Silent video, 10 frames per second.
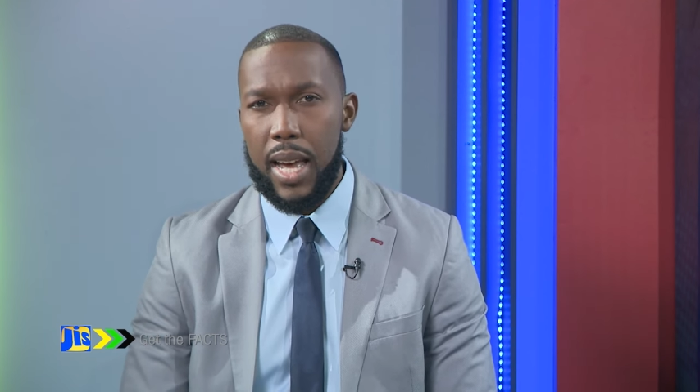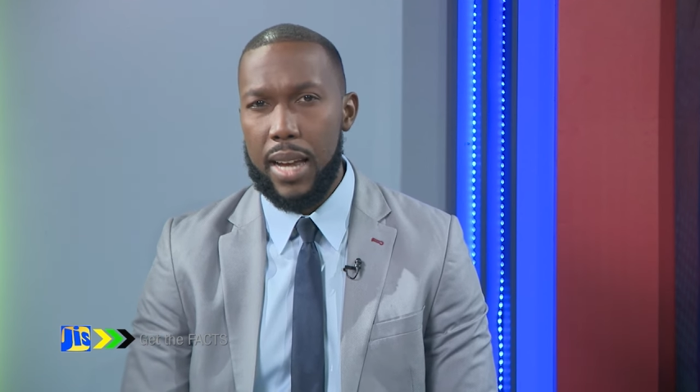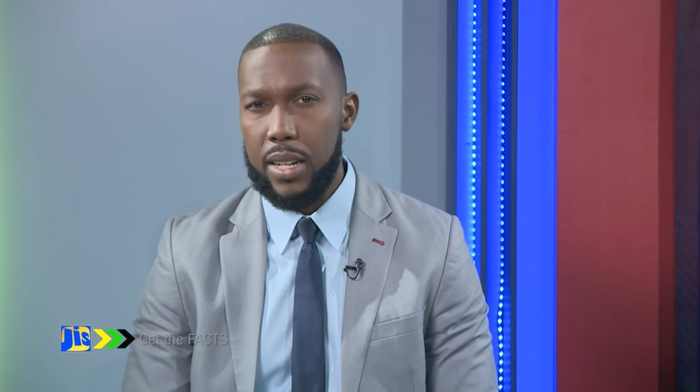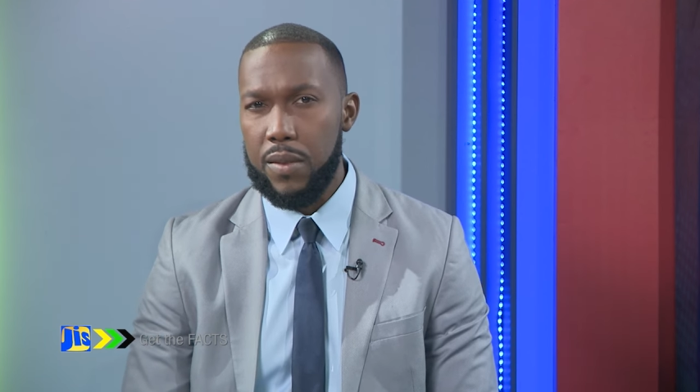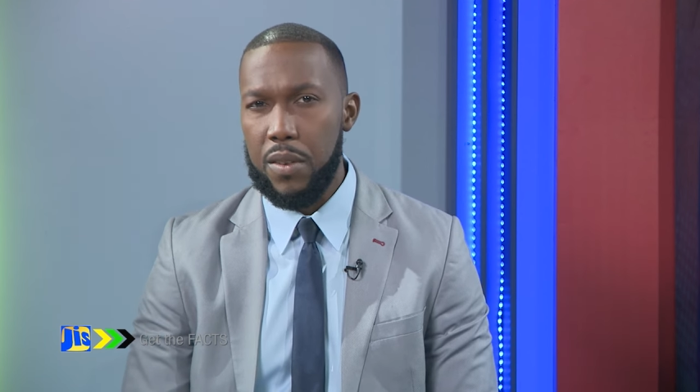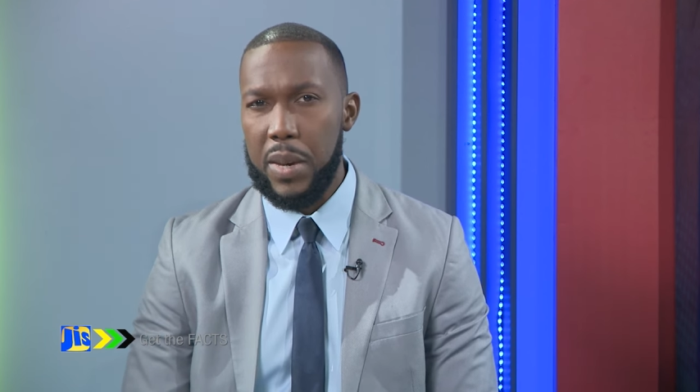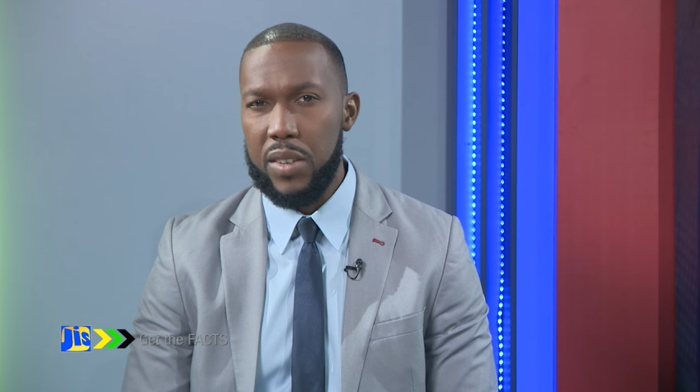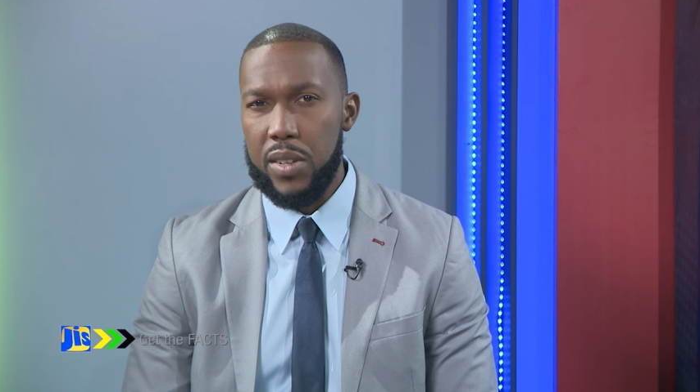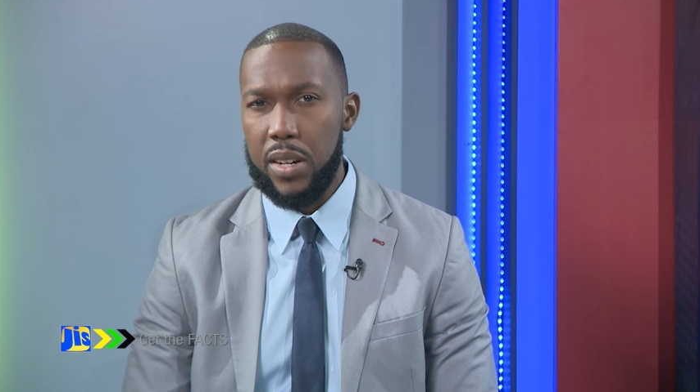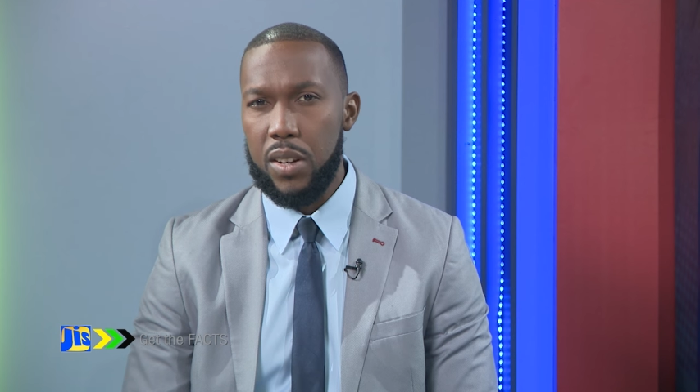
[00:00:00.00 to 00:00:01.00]
and
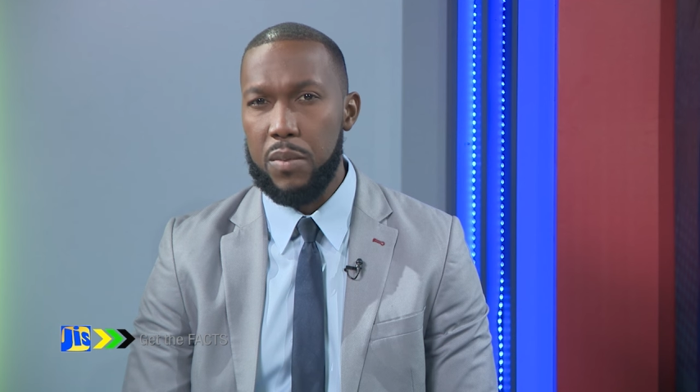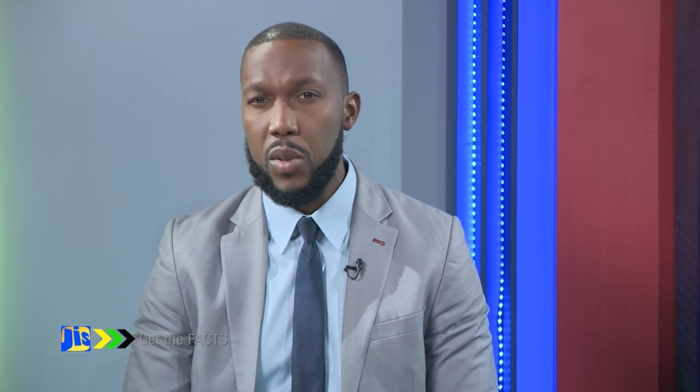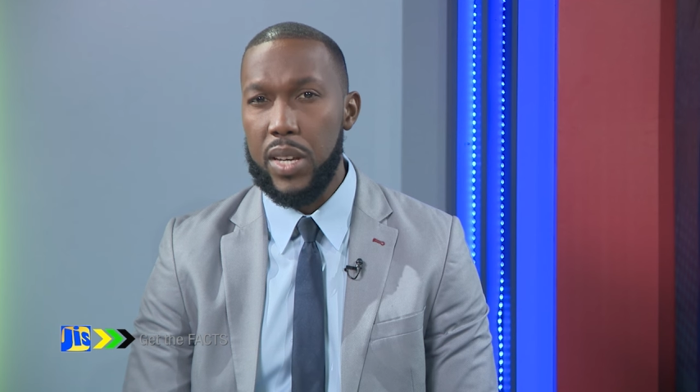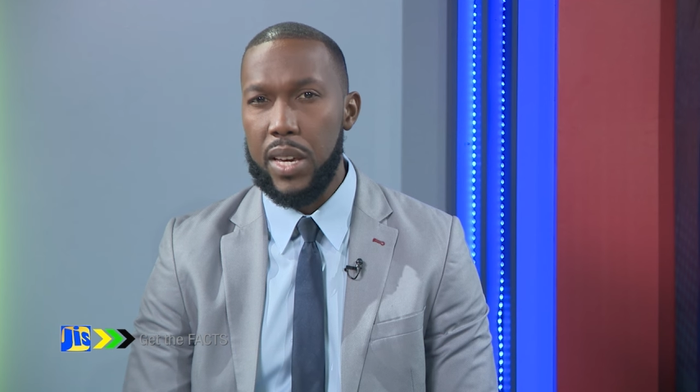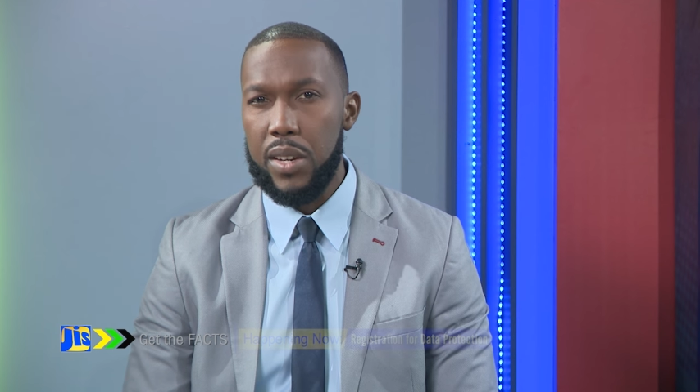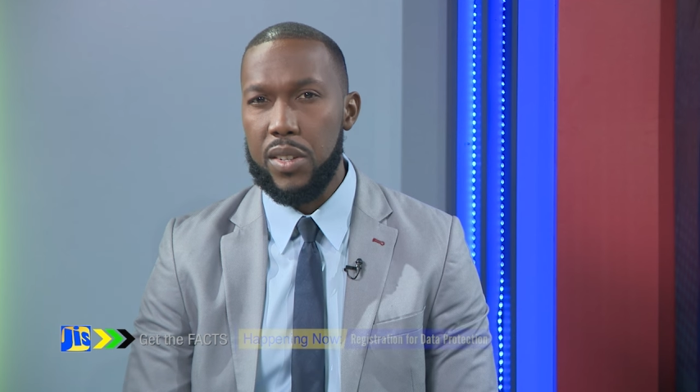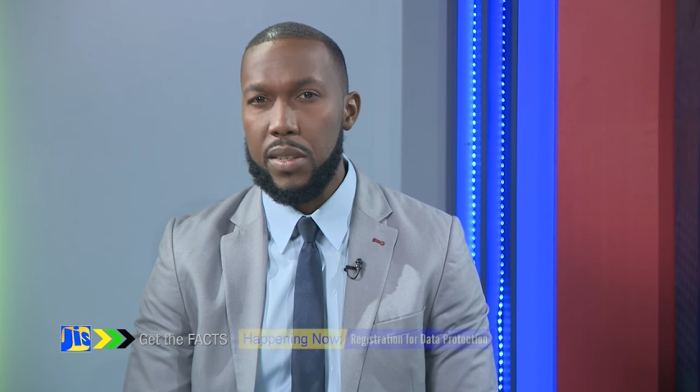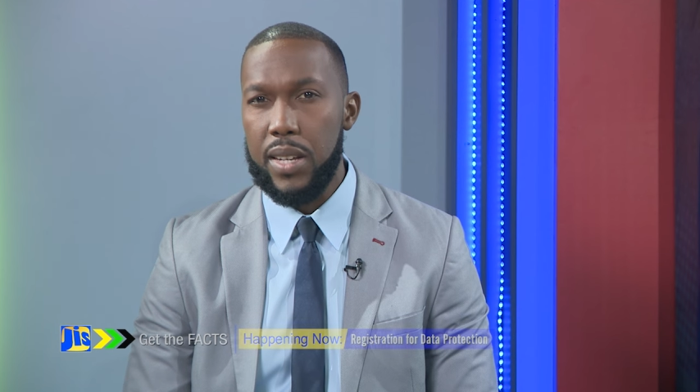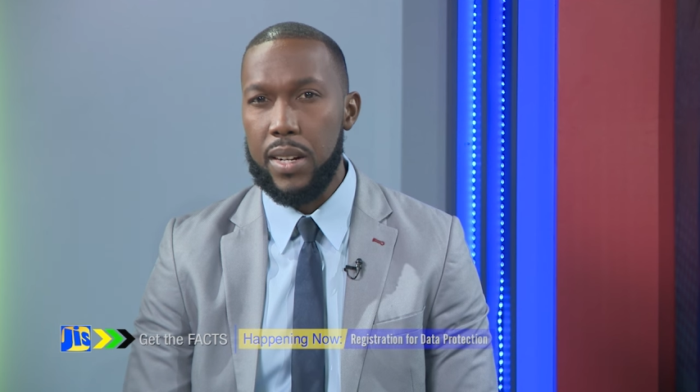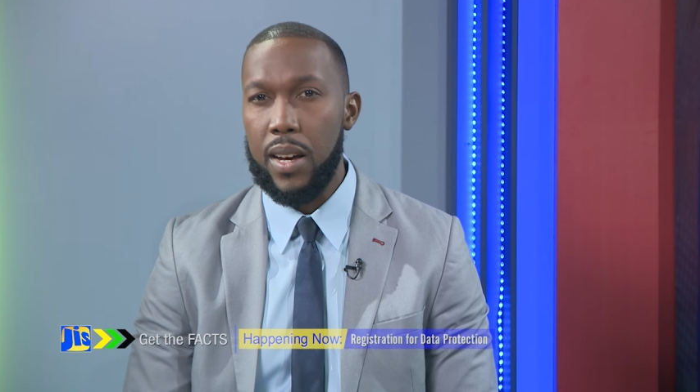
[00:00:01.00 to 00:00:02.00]
information and communication
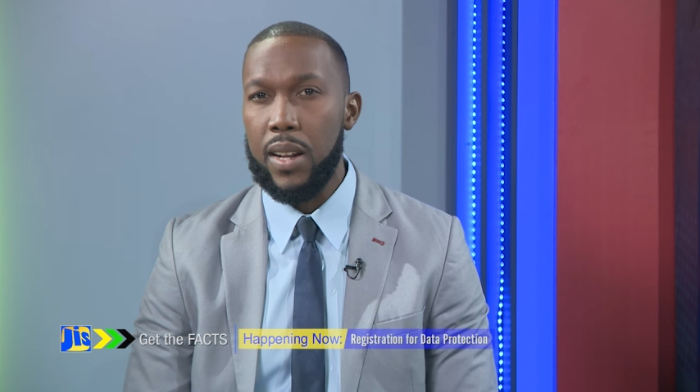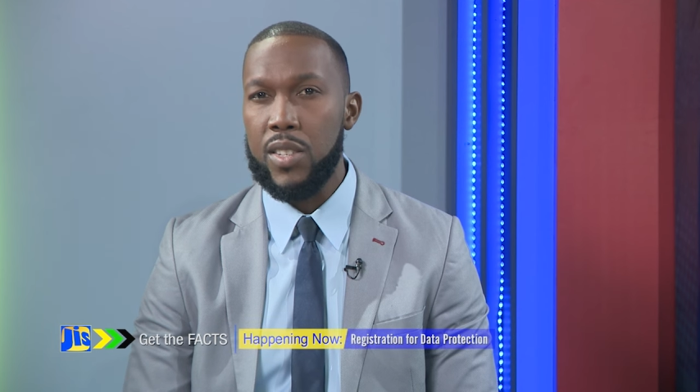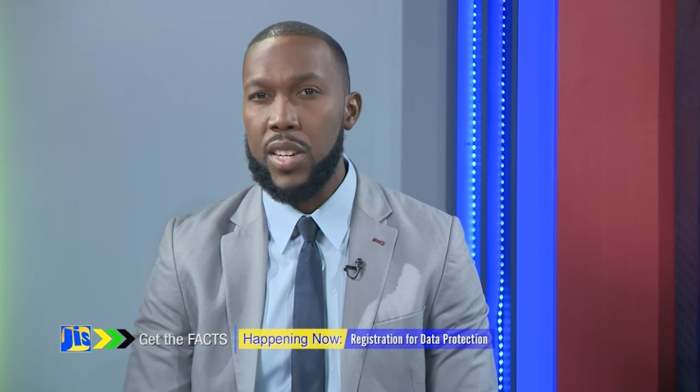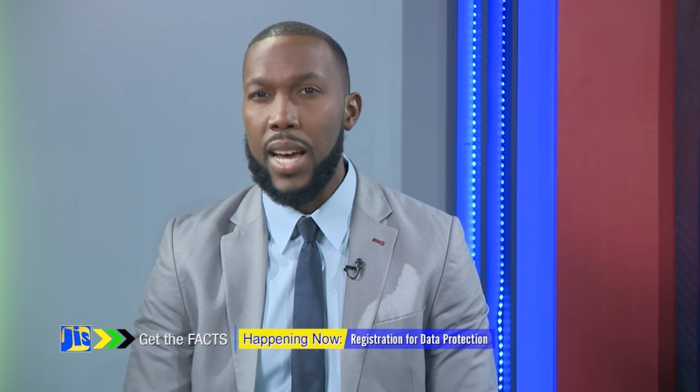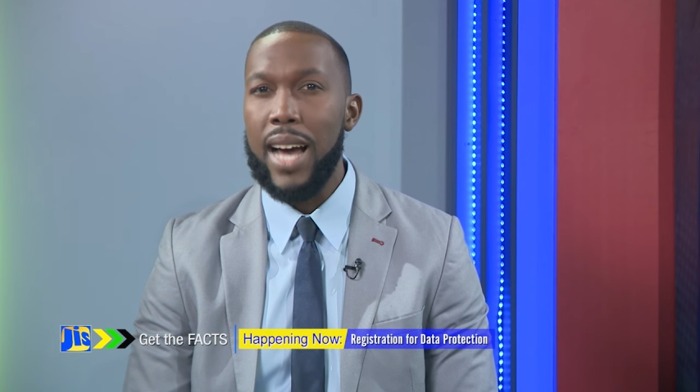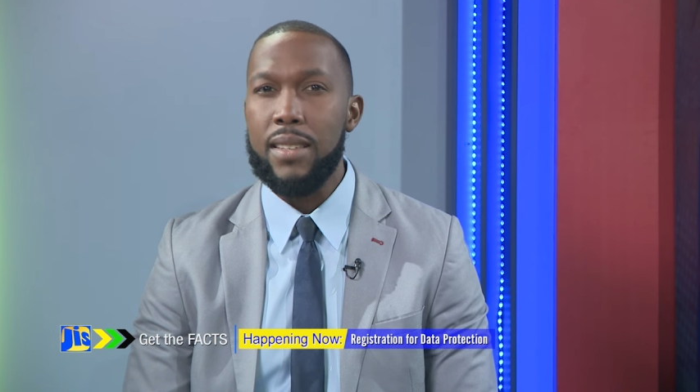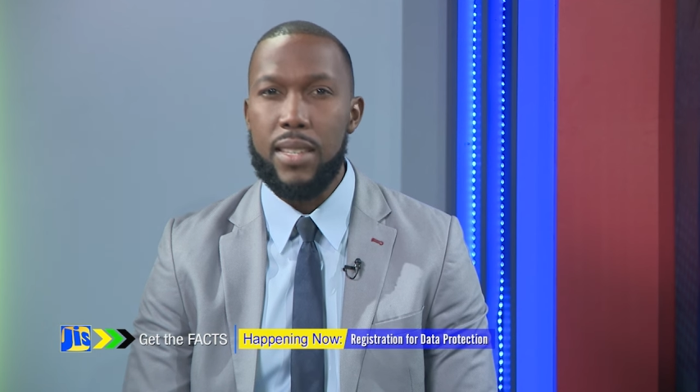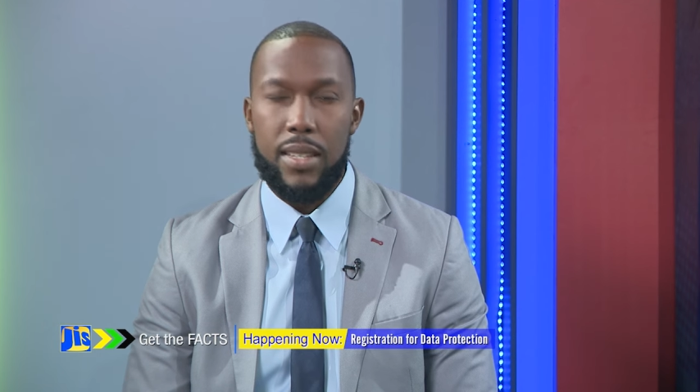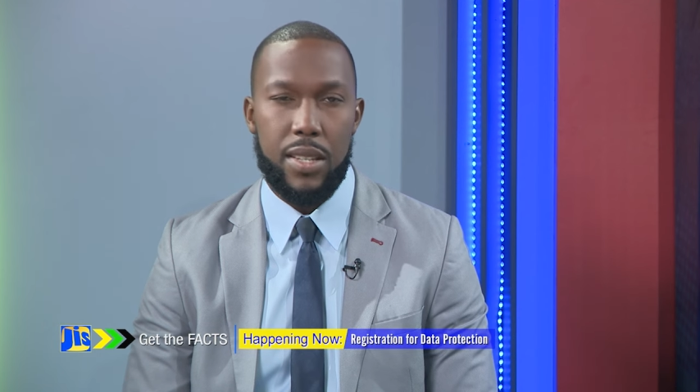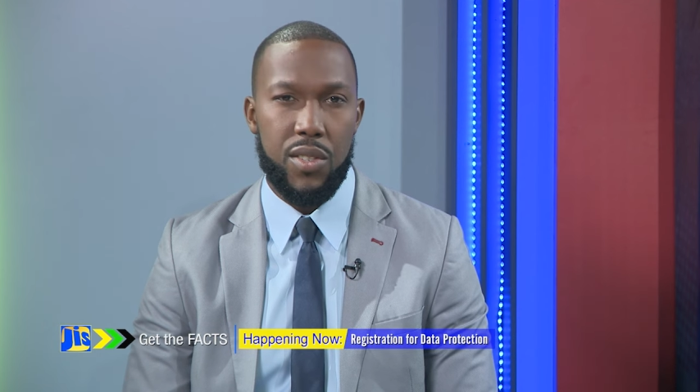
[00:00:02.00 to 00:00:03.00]
technology, I
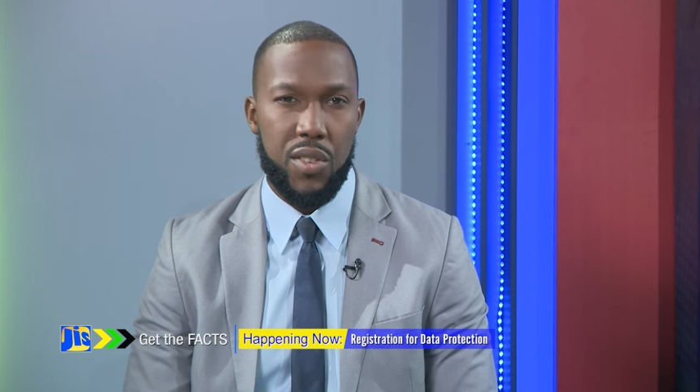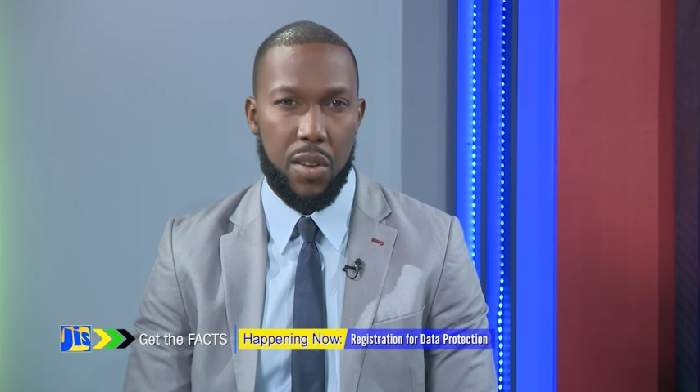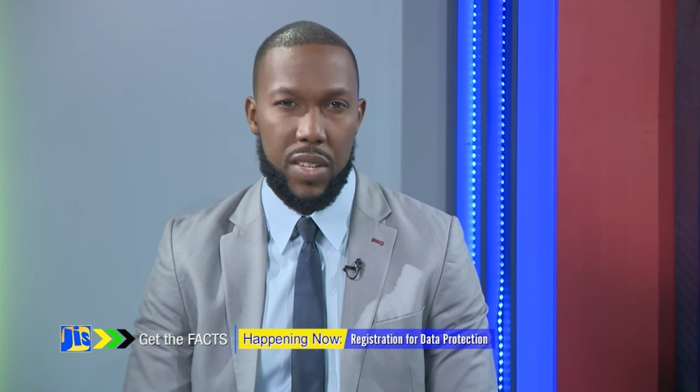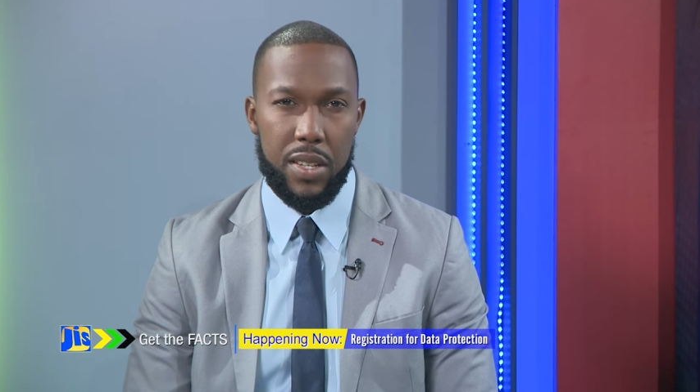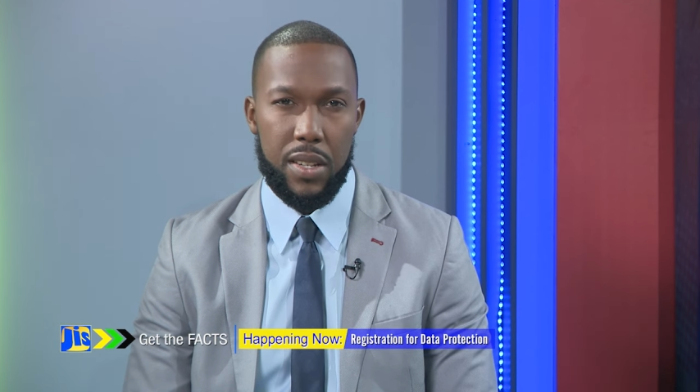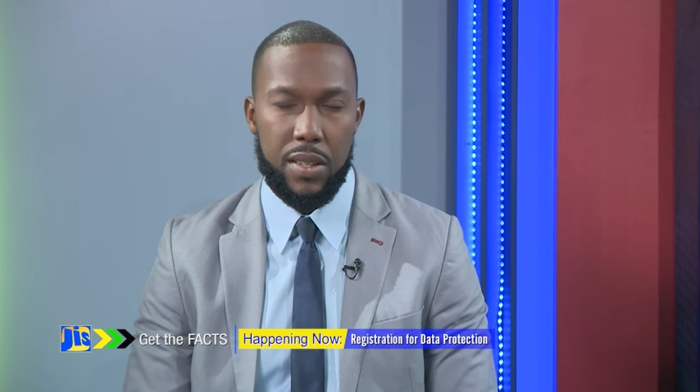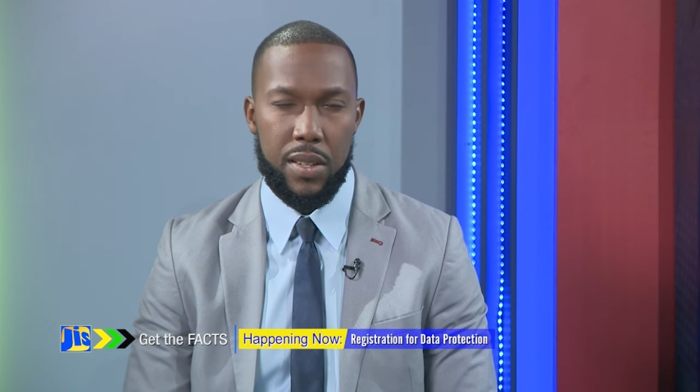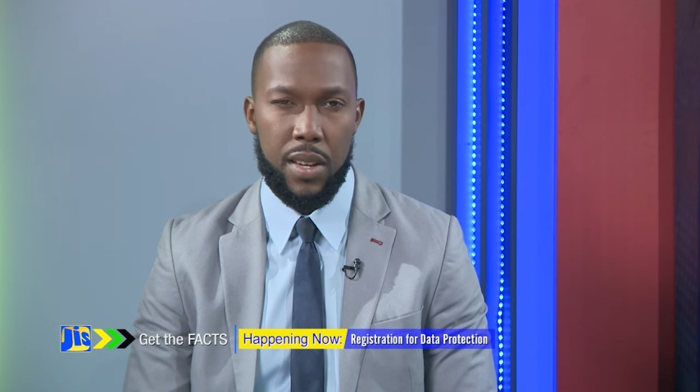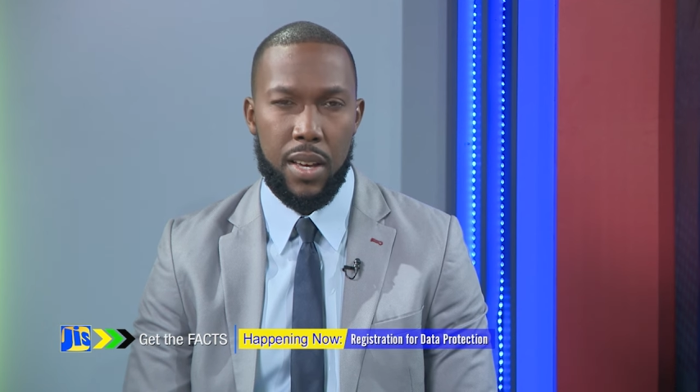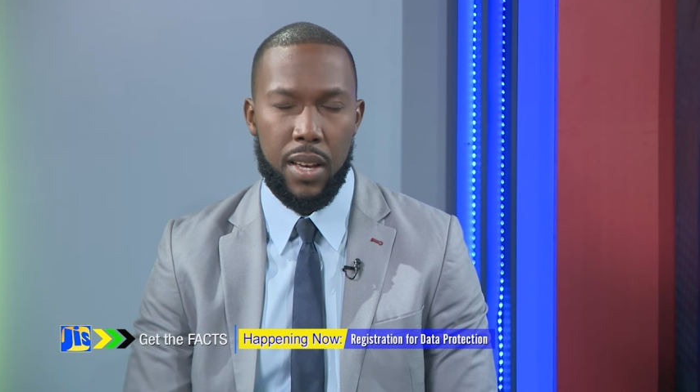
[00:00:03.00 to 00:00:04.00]
C T services.